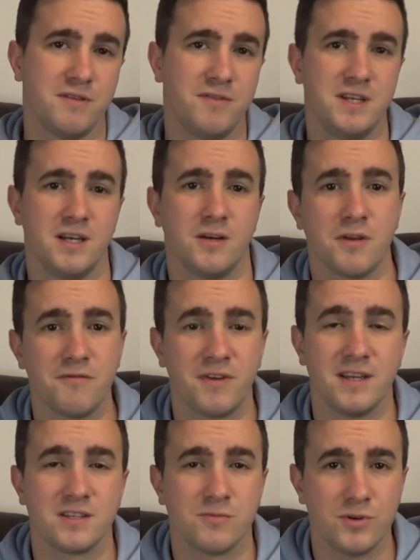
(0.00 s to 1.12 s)
the video. Don't
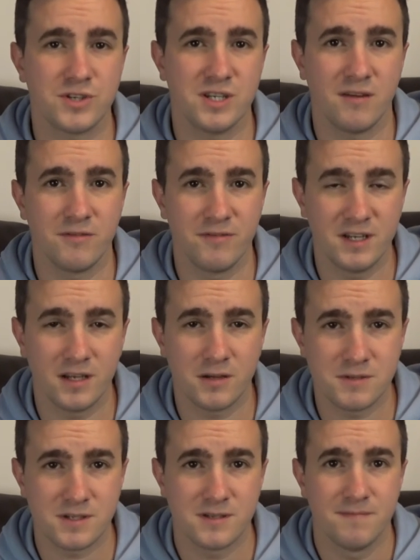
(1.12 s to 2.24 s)
forget to watch the other
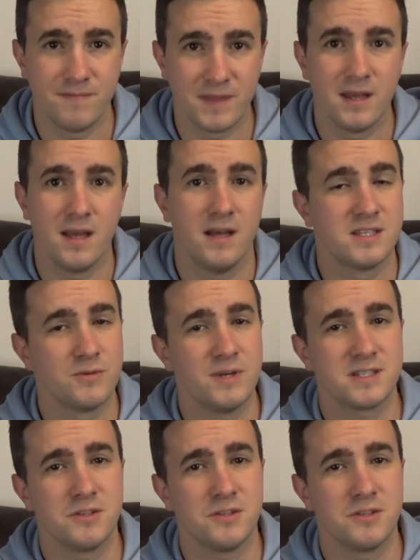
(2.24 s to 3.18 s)
videos. Until next